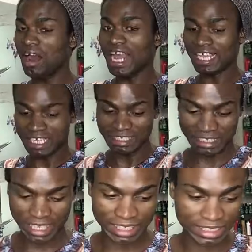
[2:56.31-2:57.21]
all I can
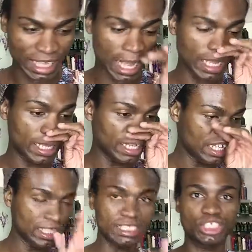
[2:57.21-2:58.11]
say is that
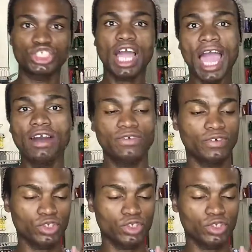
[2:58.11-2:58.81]
he's a child